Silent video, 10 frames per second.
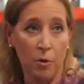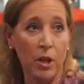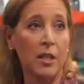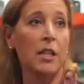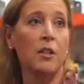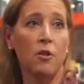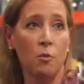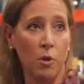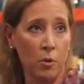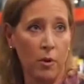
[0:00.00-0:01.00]
we'll continue to
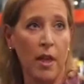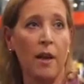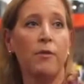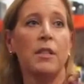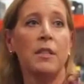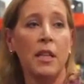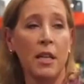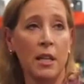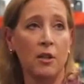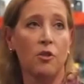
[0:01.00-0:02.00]
work with the
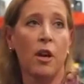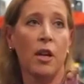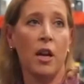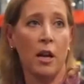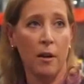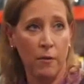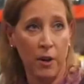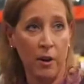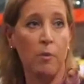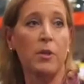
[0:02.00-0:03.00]
FTC to try to
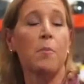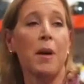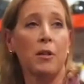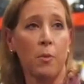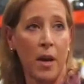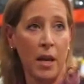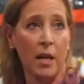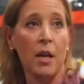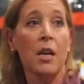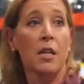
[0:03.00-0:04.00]
figure out what's the best way
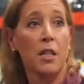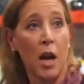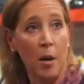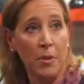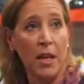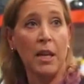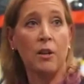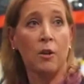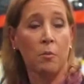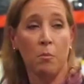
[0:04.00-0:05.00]
to update
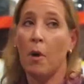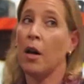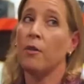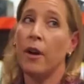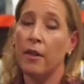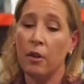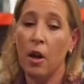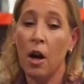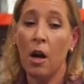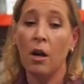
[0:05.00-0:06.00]
or modify the
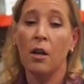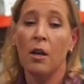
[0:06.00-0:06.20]
law.